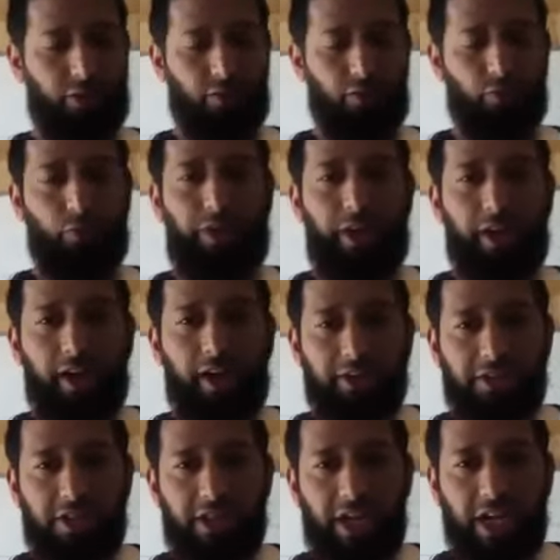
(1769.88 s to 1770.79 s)
we take a
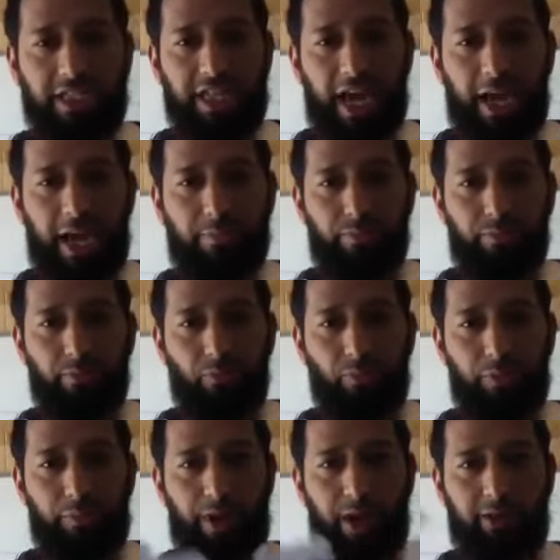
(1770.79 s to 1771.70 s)
restriction enzyme,
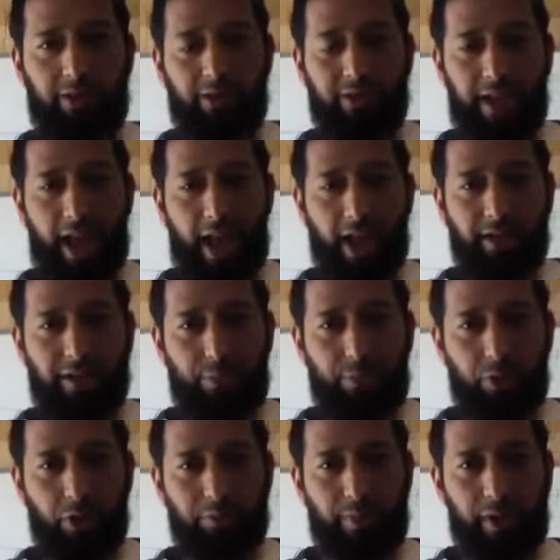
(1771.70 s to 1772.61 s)
we break this LAG-Z
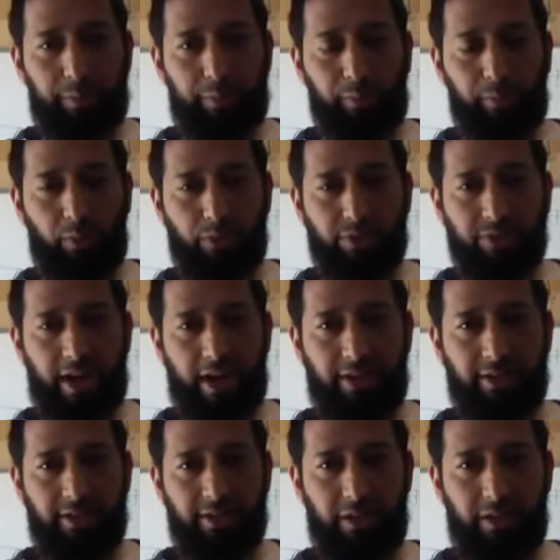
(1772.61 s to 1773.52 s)
because multiple clone
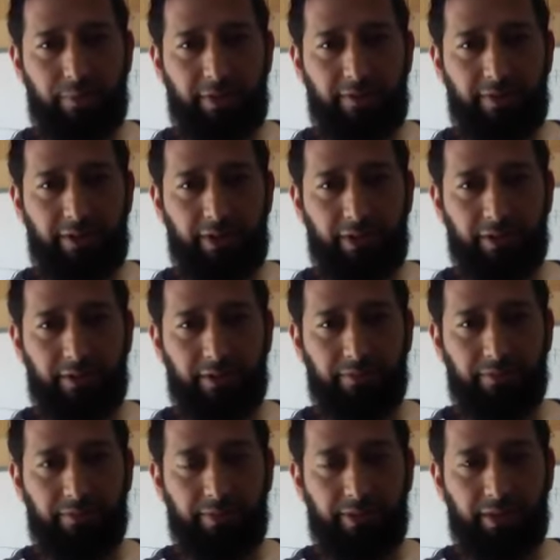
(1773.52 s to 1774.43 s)
site is in between
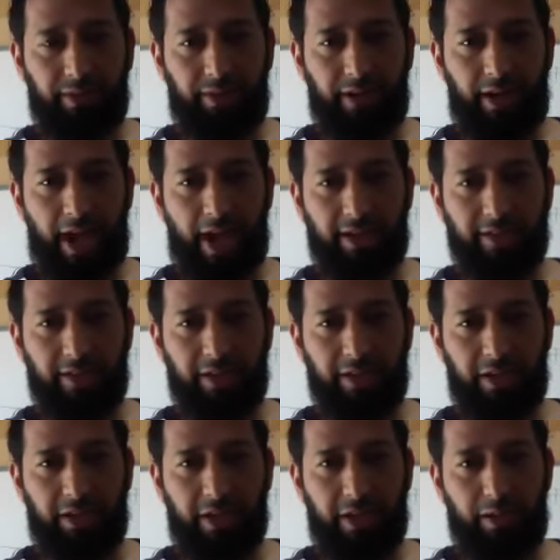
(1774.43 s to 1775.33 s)
the LAG-Z.